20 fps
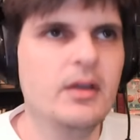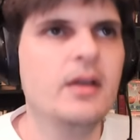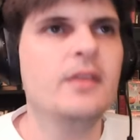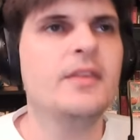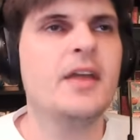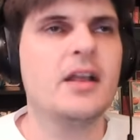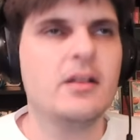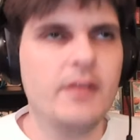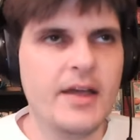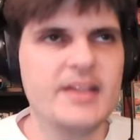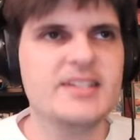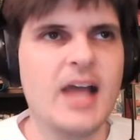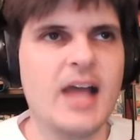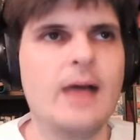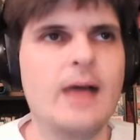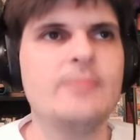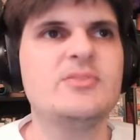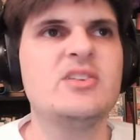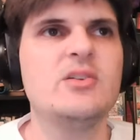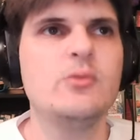That Klay
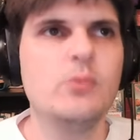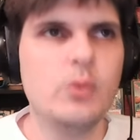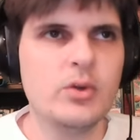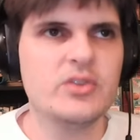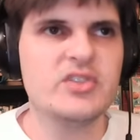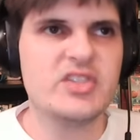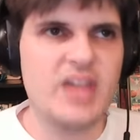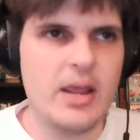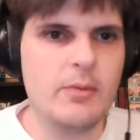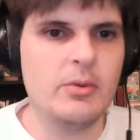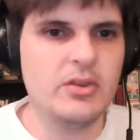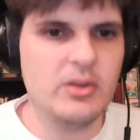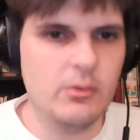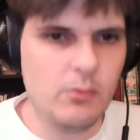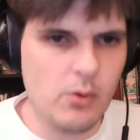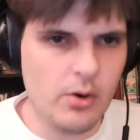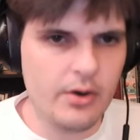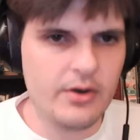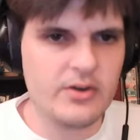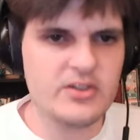Thompson will stay with the
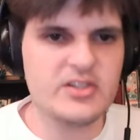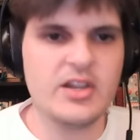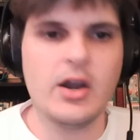Warriors.